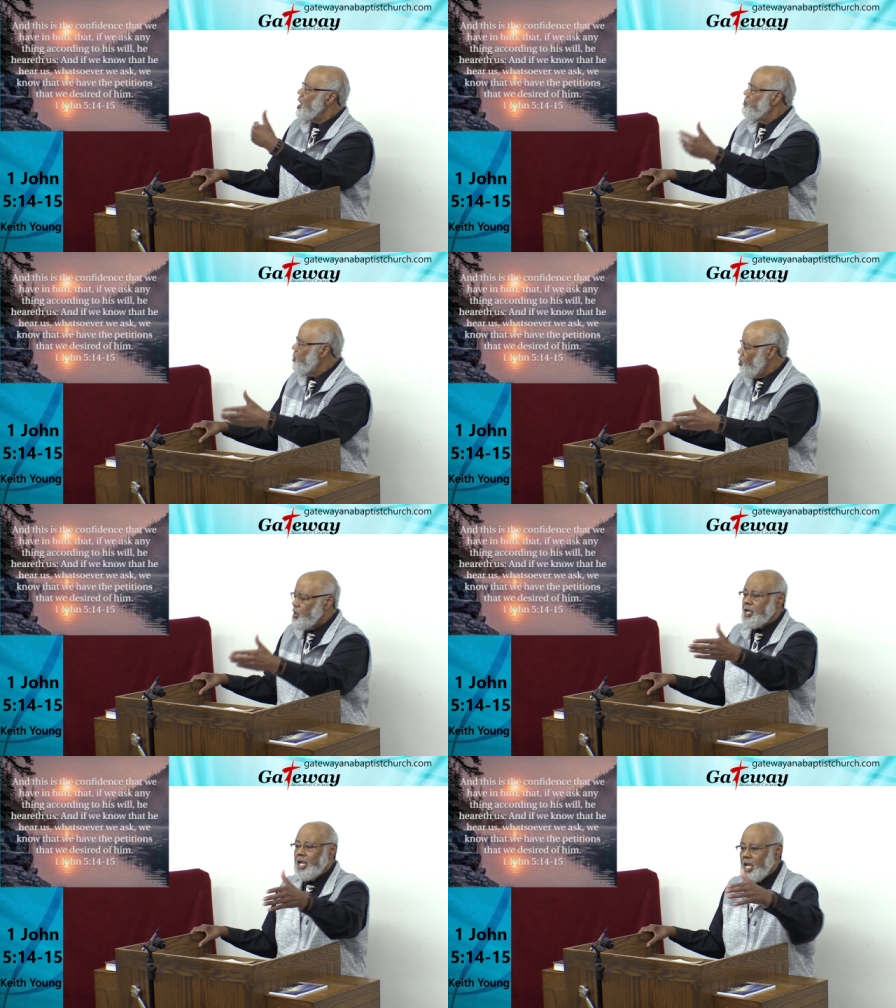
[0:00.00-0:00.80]
I'm
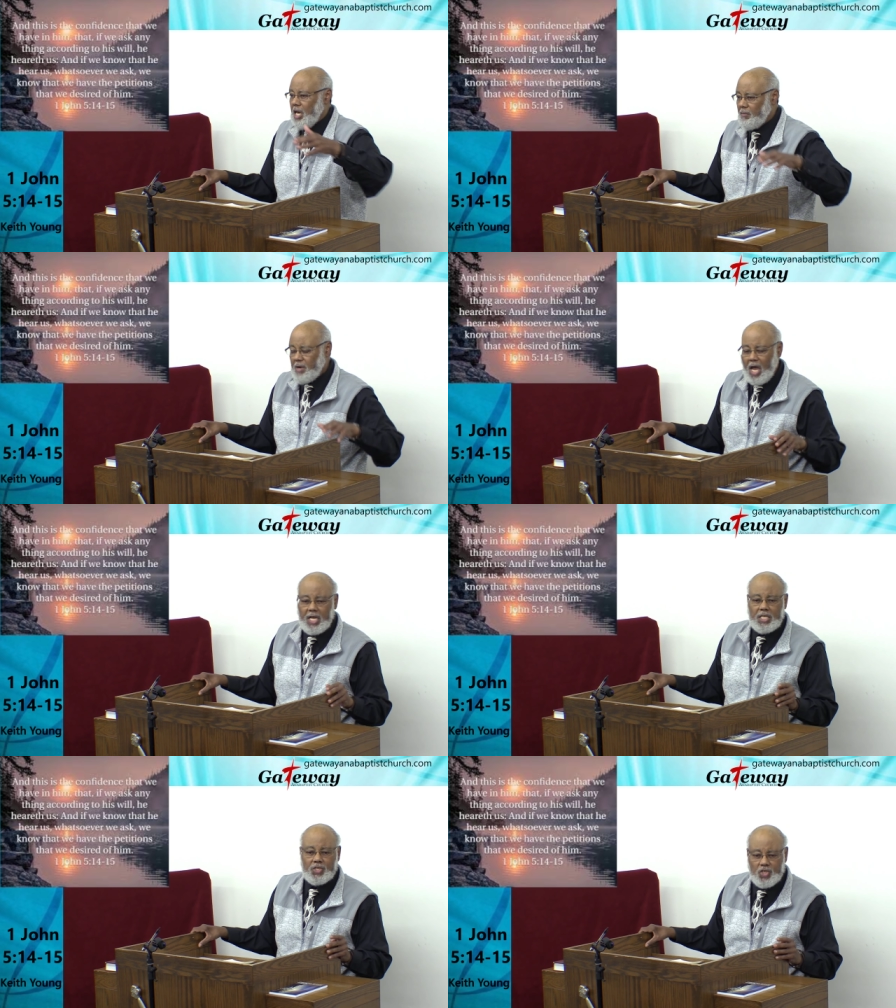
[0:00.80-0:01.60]
born again. I'm
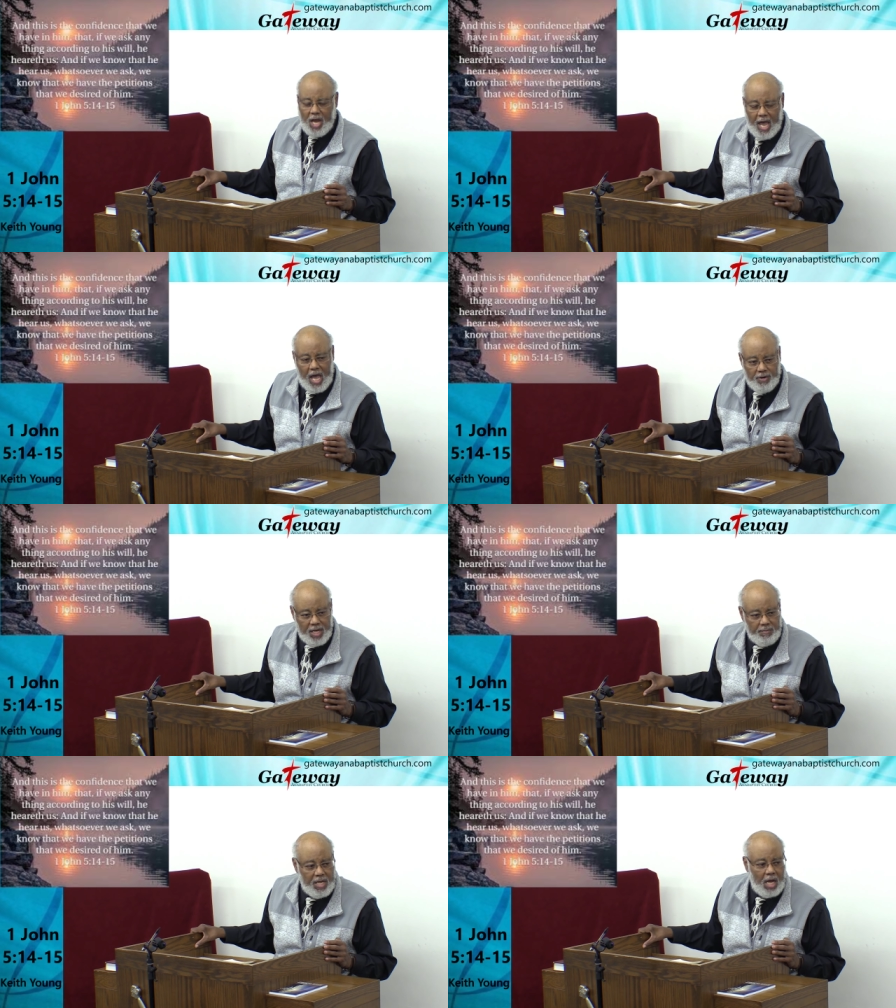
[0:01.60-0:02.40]
now His child.
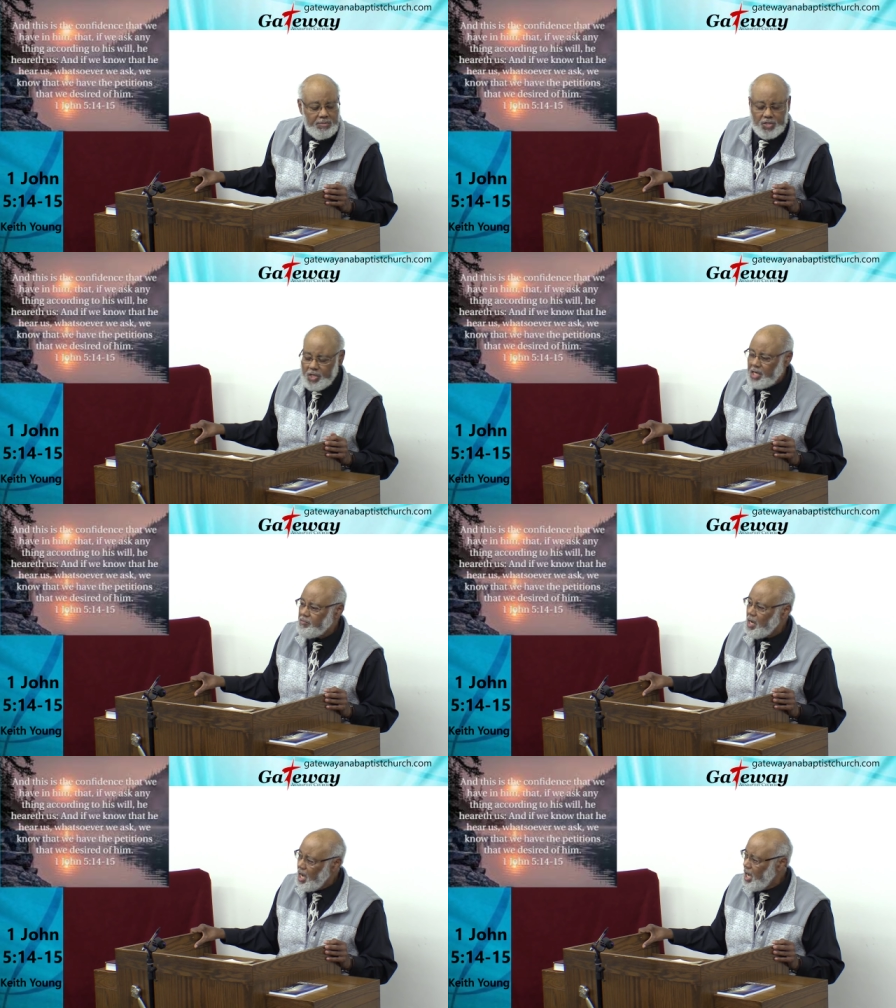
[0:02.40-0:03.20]
Amen. I'm a son
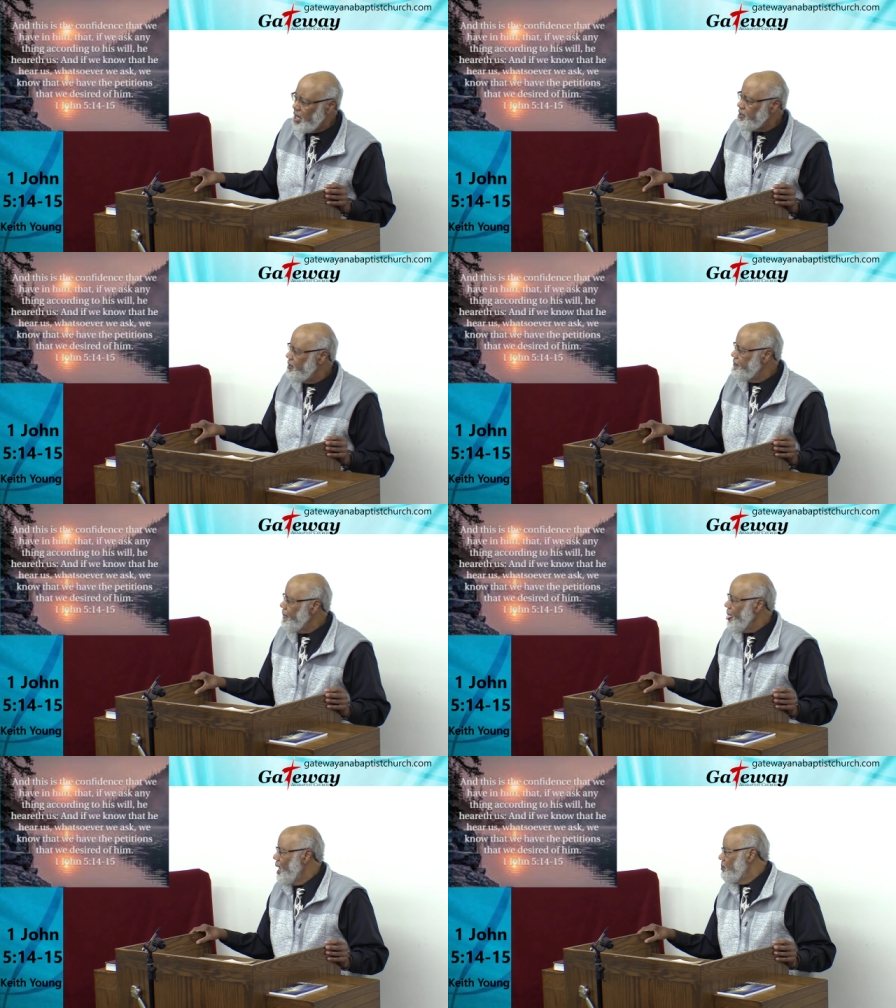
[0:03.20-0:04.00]
of God.
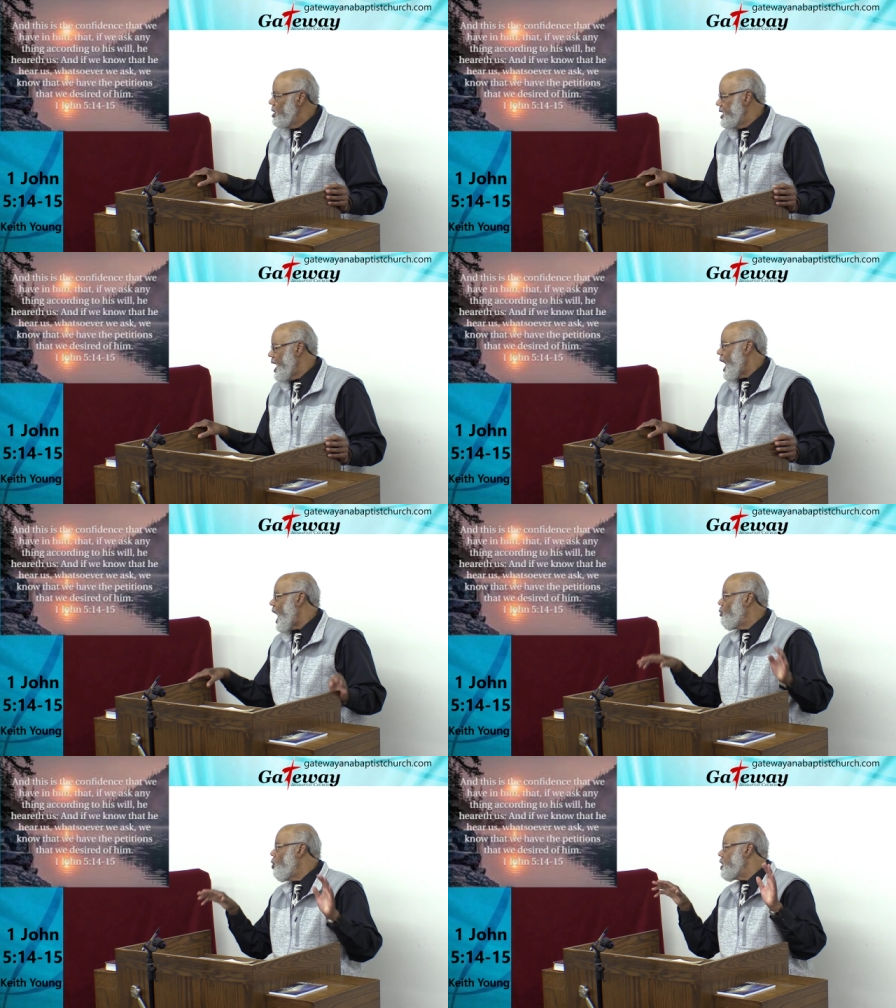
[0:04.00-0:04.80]
But now
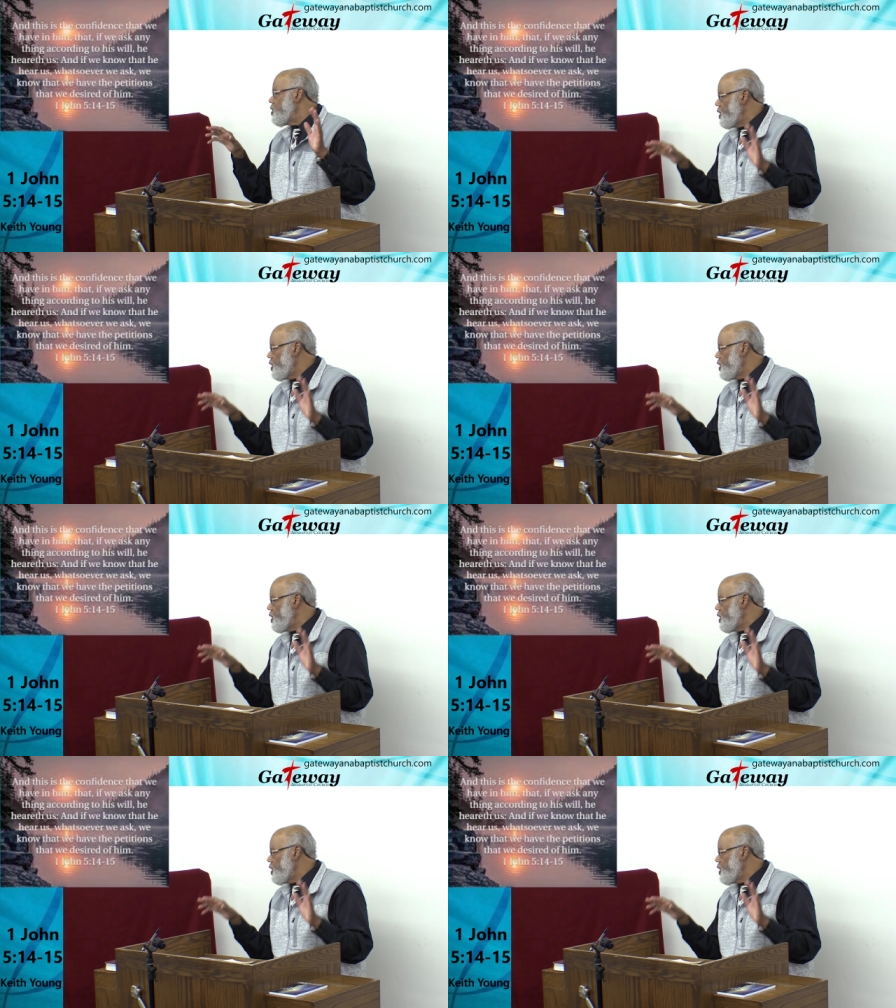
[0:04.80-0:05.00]
I want